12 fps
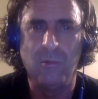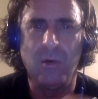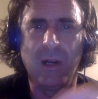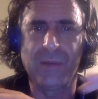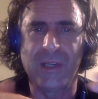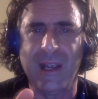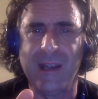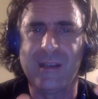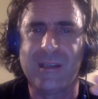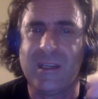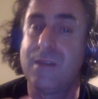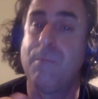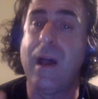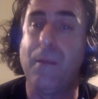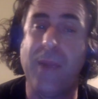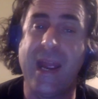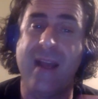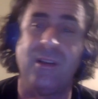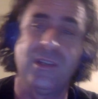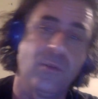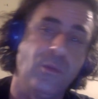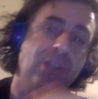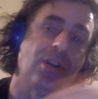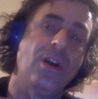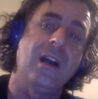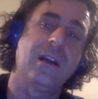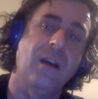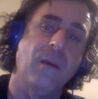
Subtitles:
What I'm saying is it's about balance, and we talk